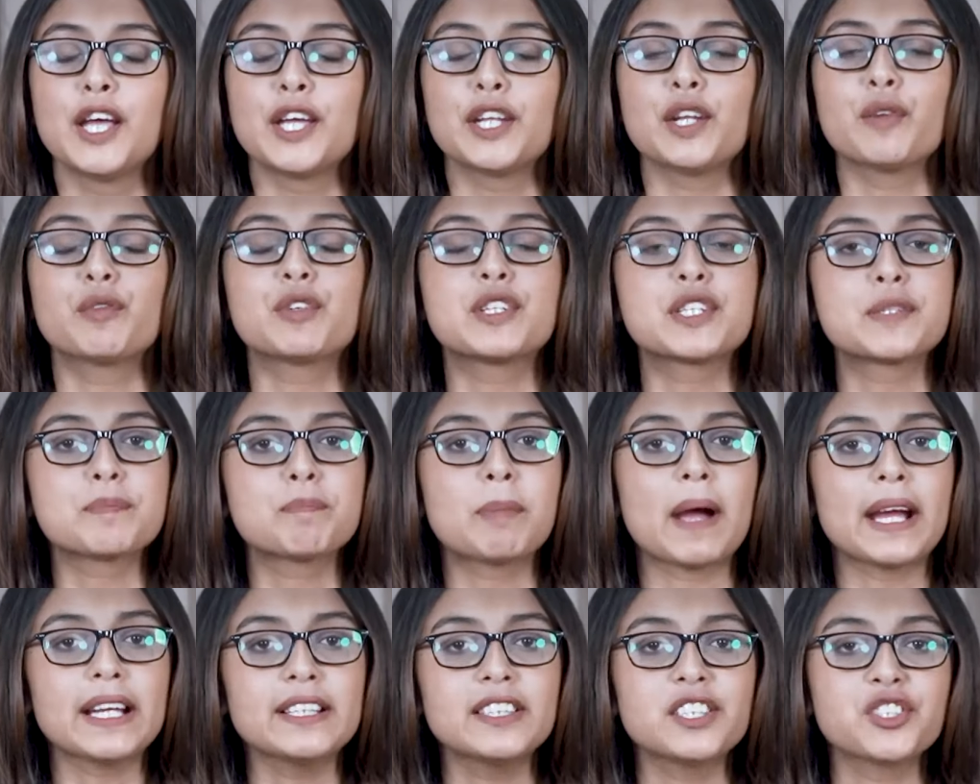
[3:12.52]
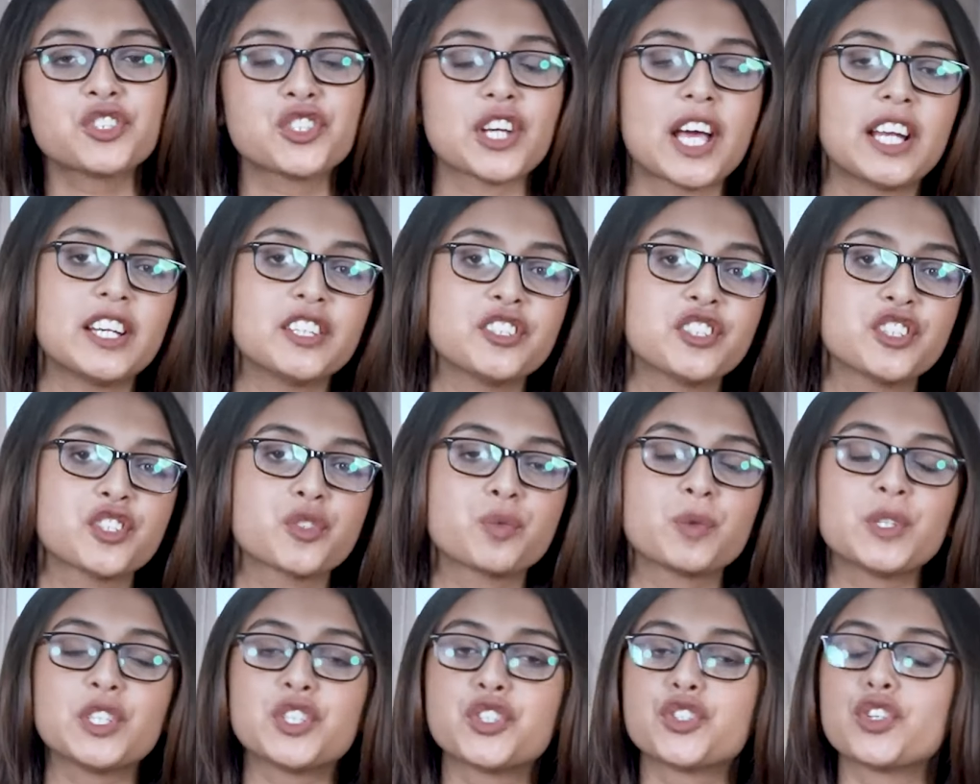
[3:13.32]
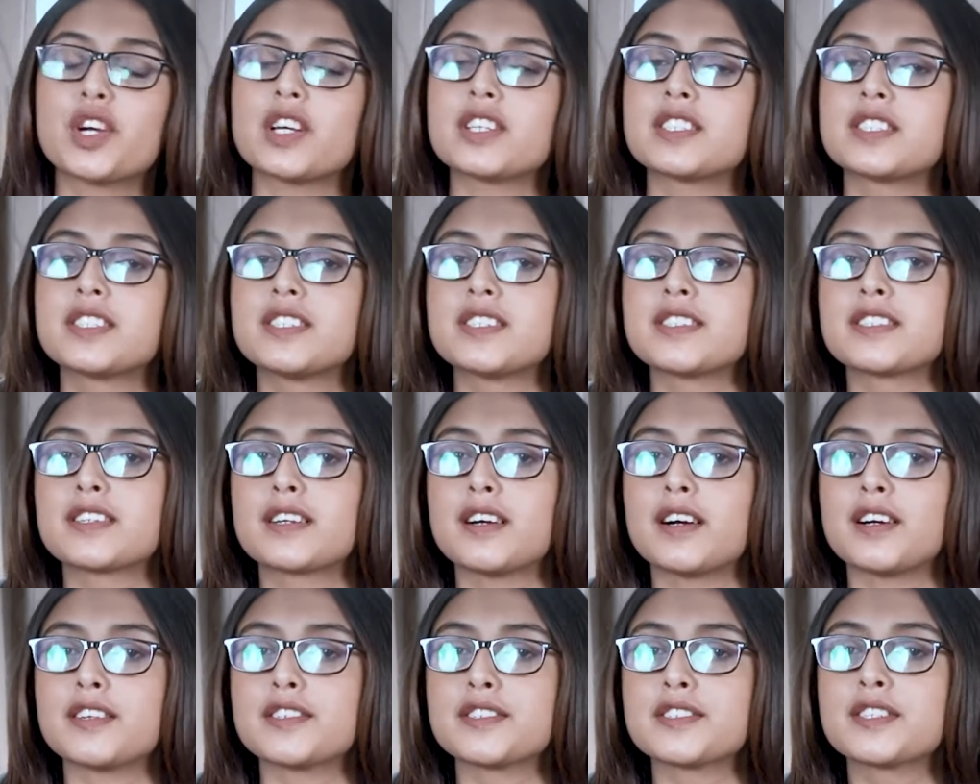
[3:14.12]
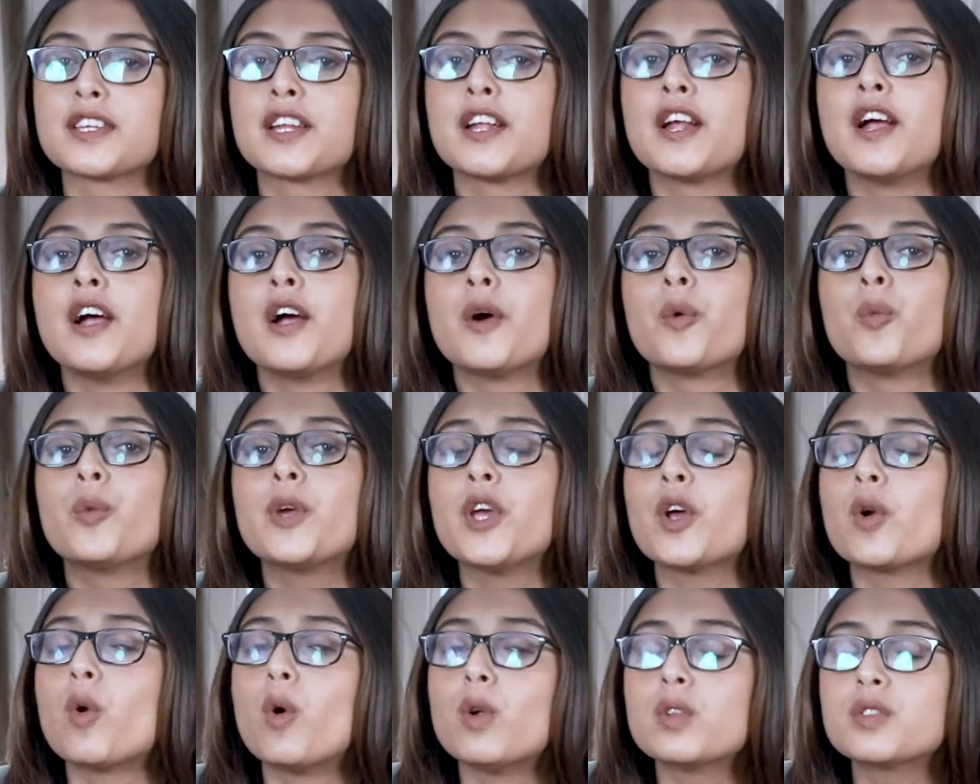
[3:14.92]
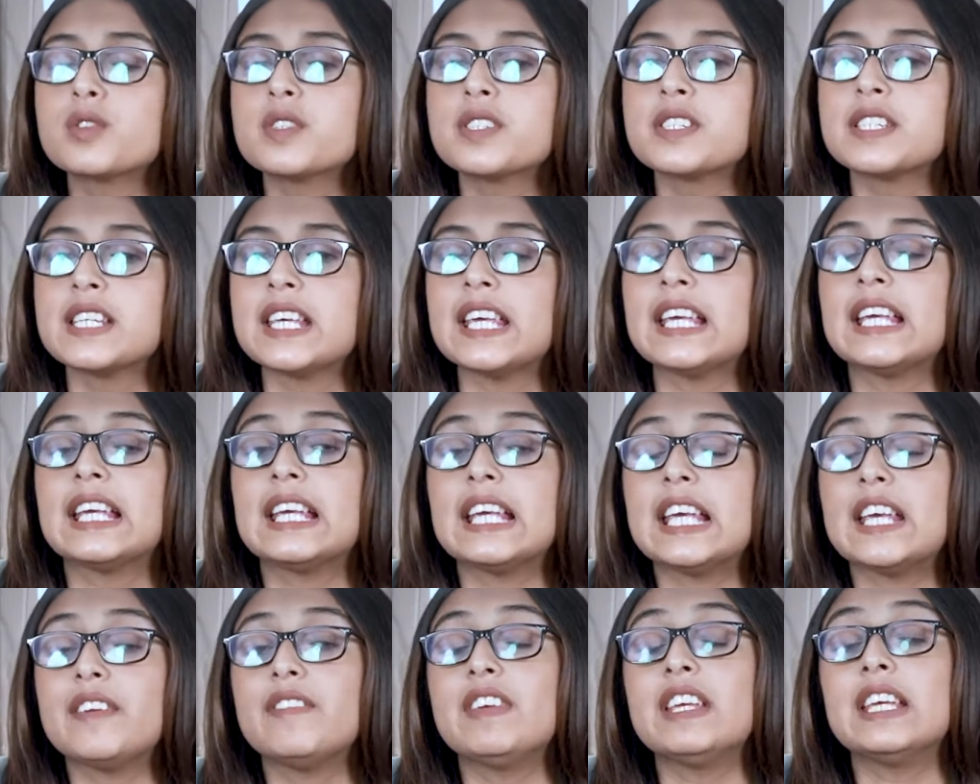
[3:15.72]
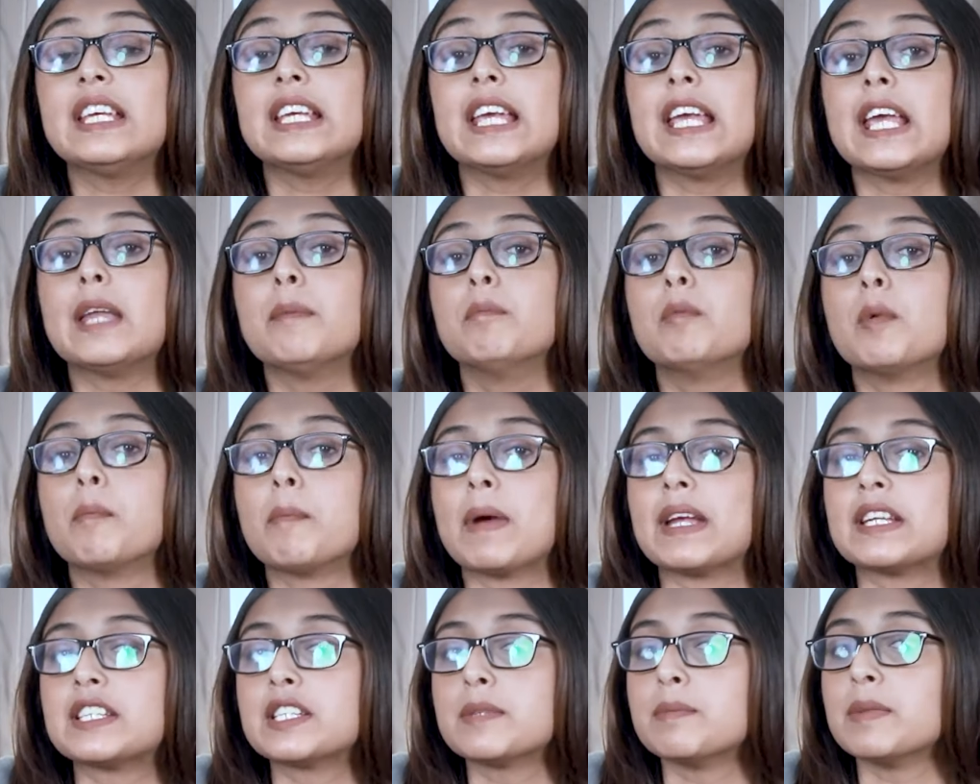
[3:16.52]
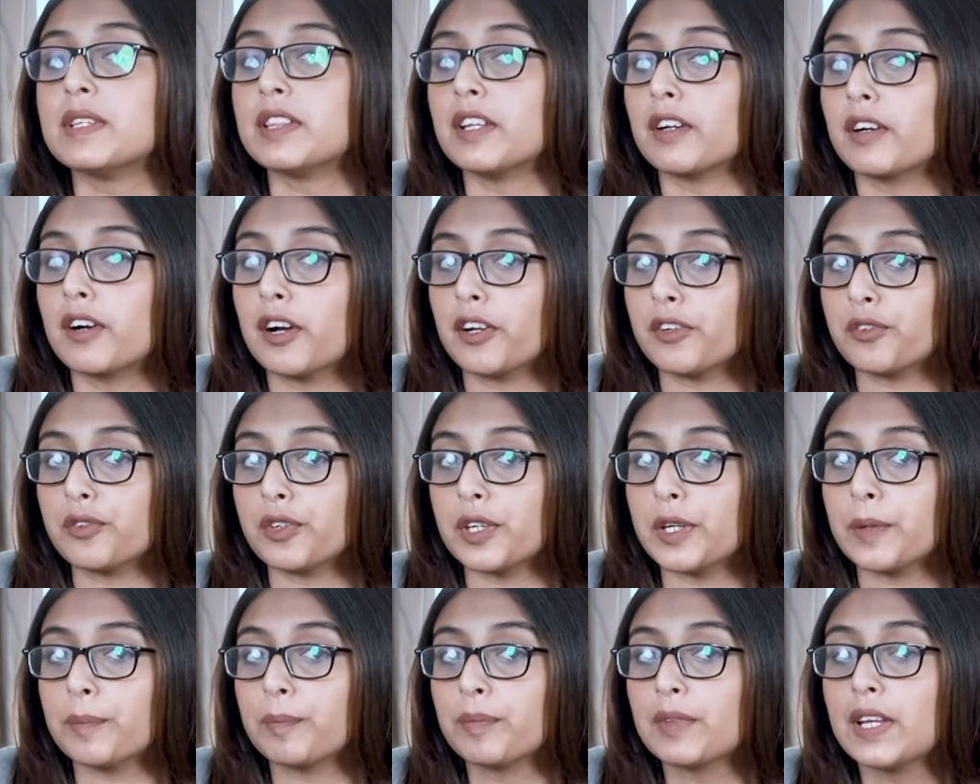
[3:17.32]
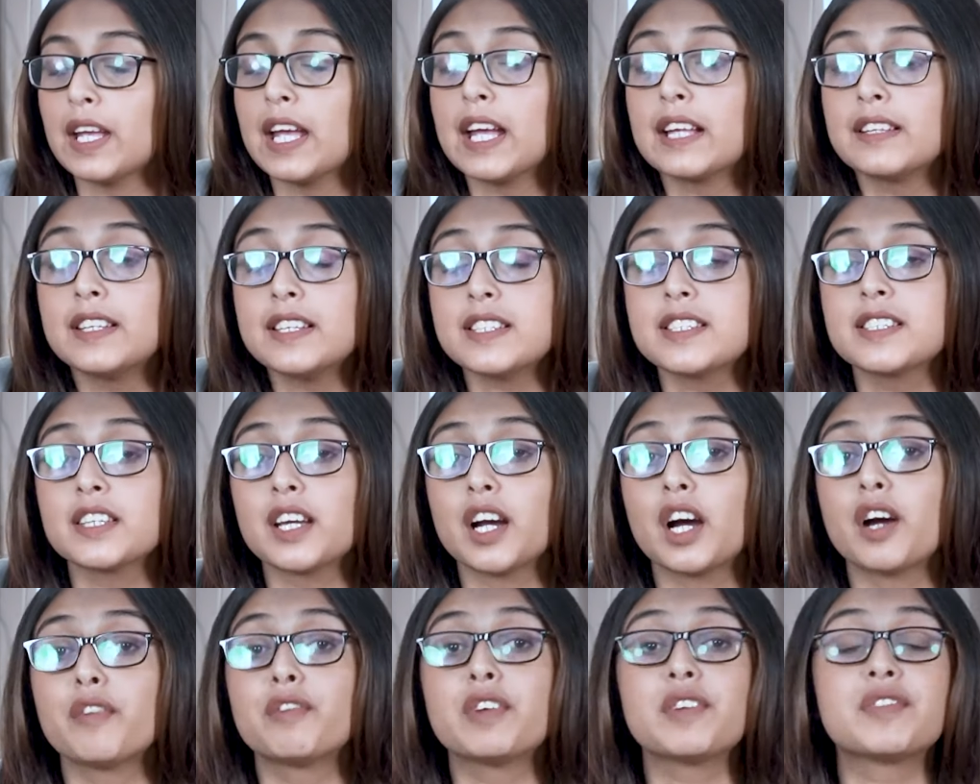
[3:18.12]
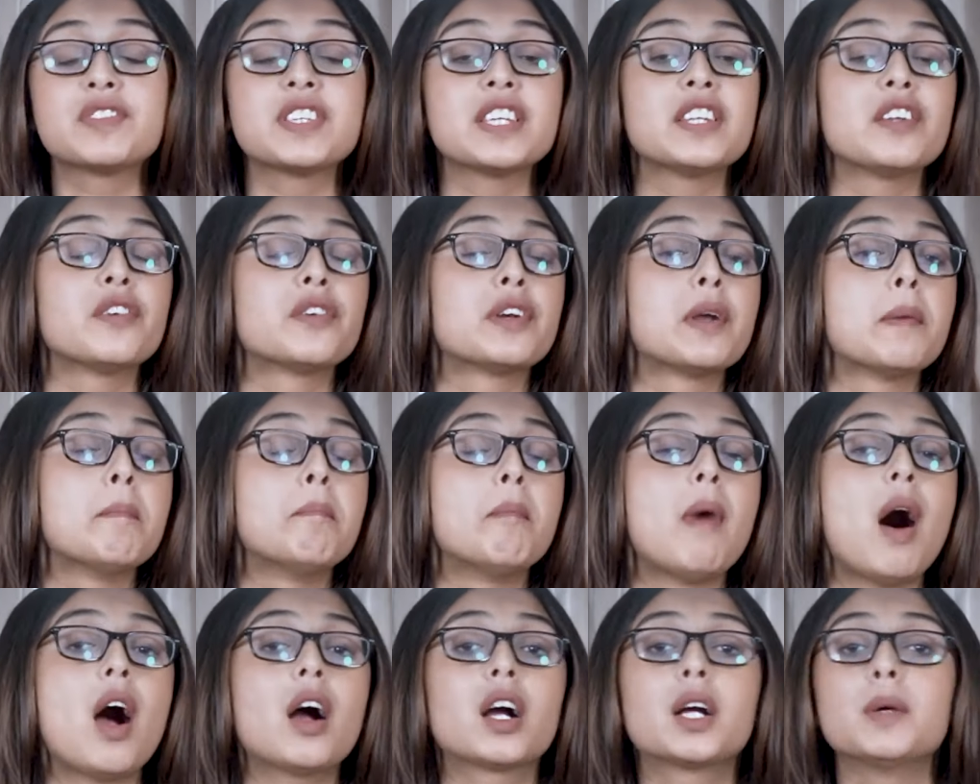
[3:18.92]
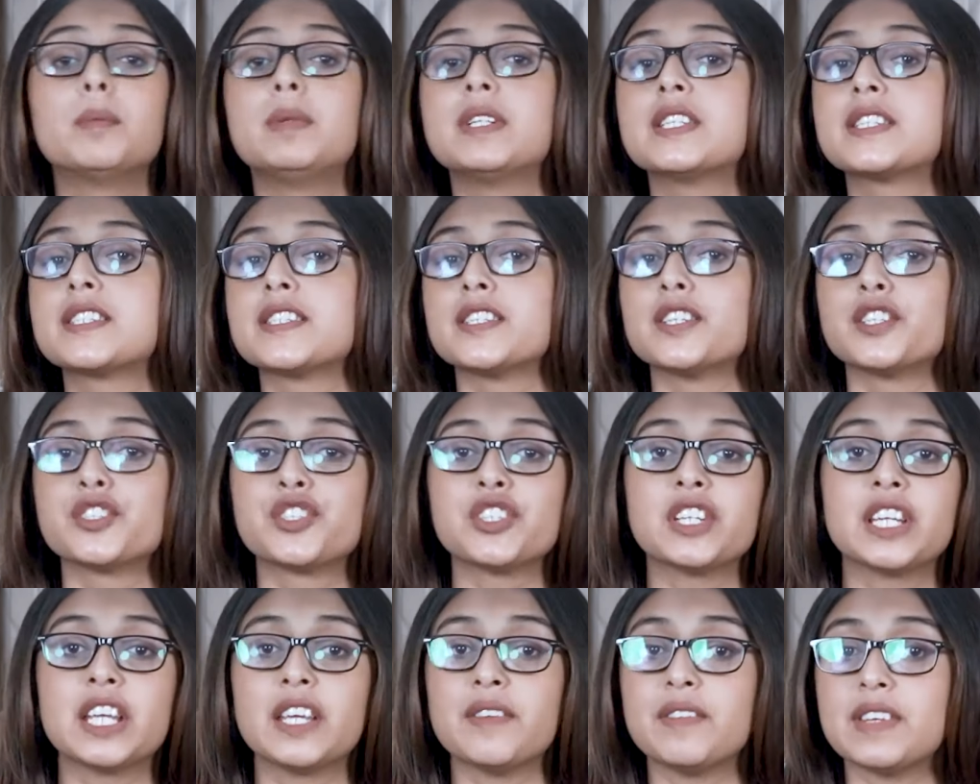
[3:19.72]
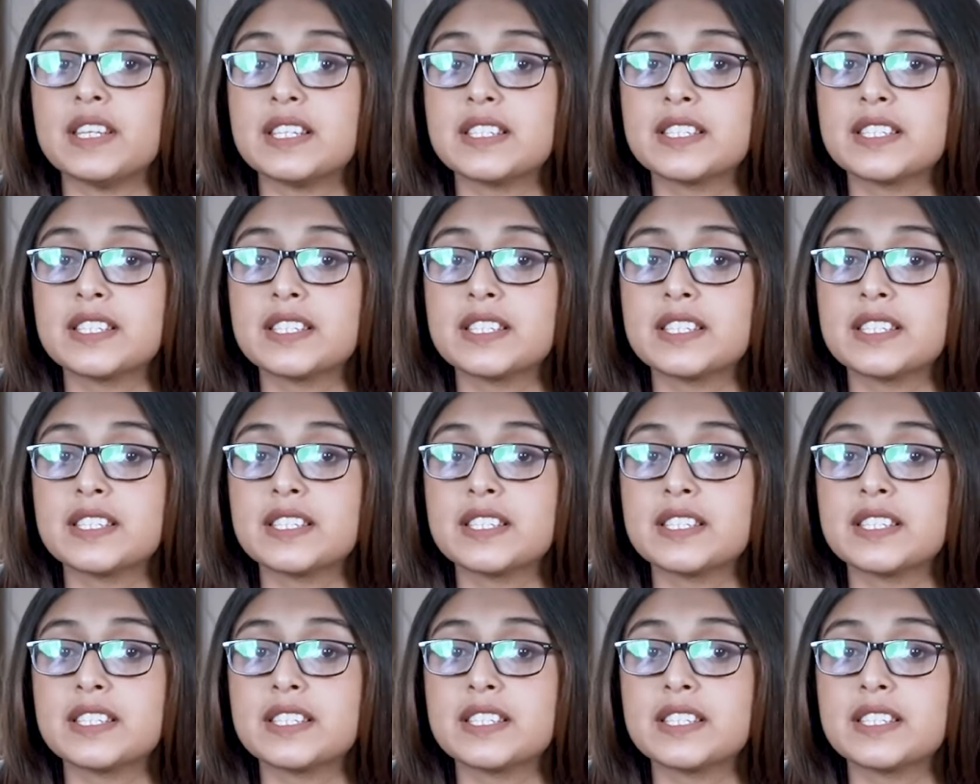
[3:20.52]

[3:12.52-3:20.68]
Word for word: Now, despite the challenges we just discussed, we are also seeing EV gain momentum in the country. This year, we've seen a remarkable surge in EV